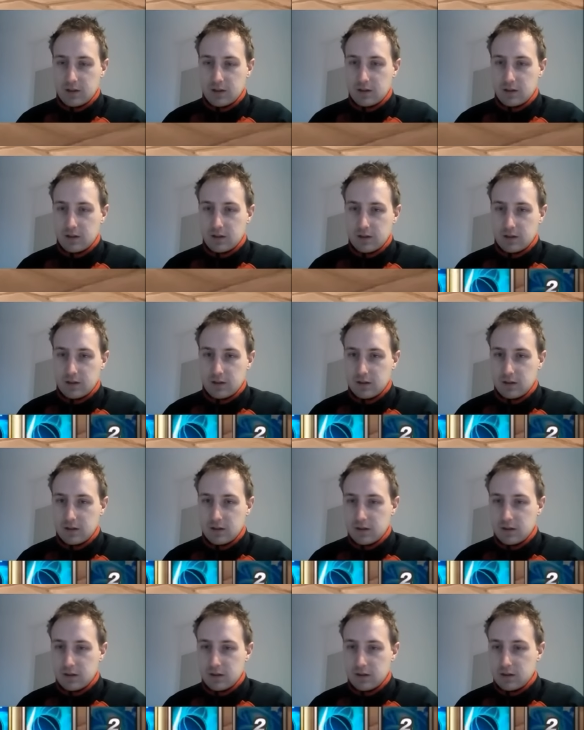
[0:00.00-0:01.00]

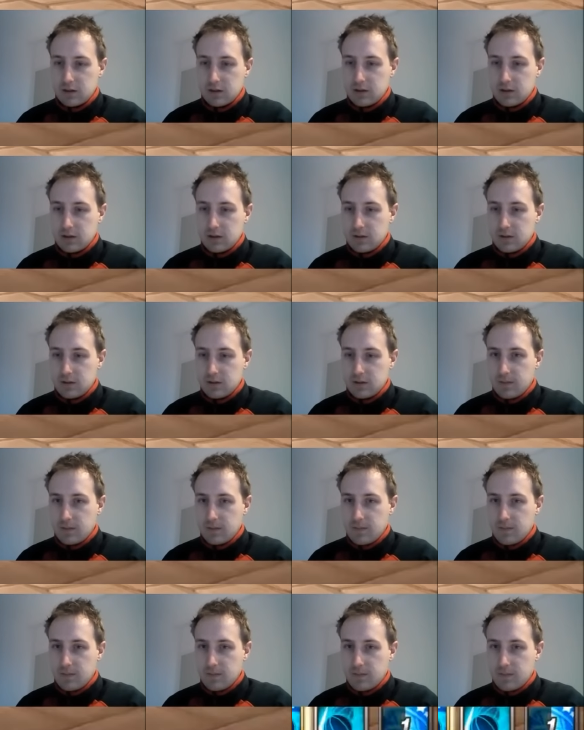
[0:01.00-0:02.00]

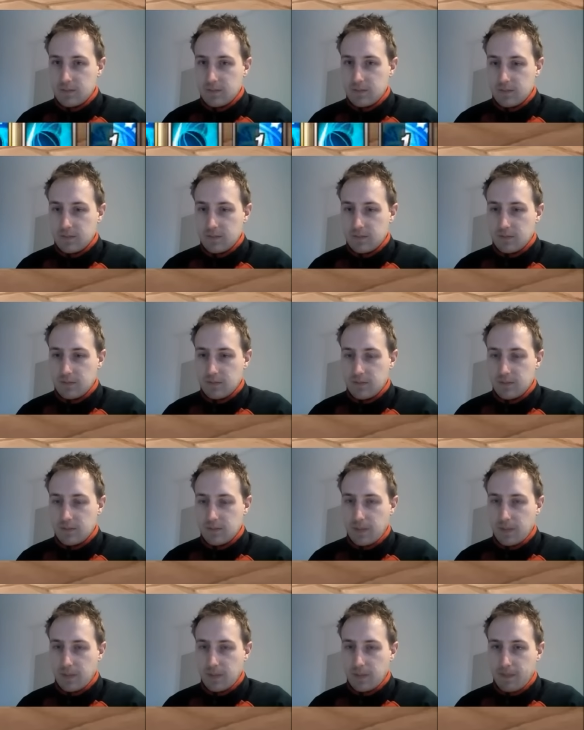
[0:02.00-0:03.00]

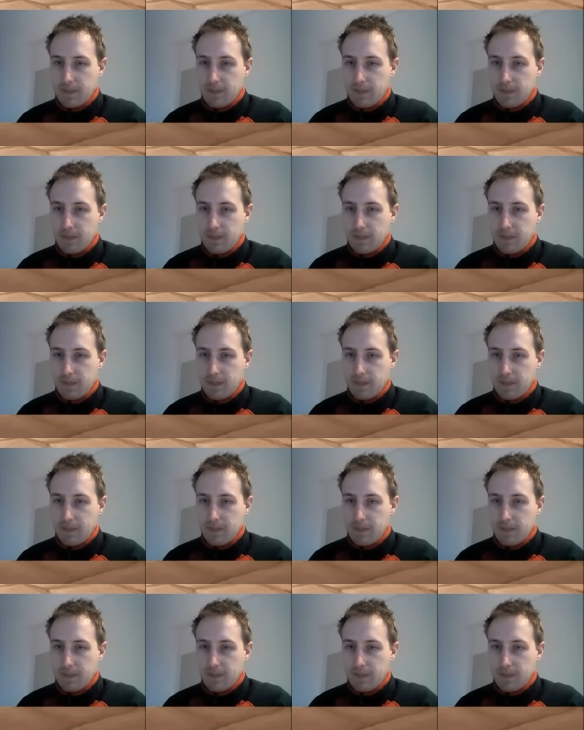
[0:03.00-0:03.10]
(no one is talking)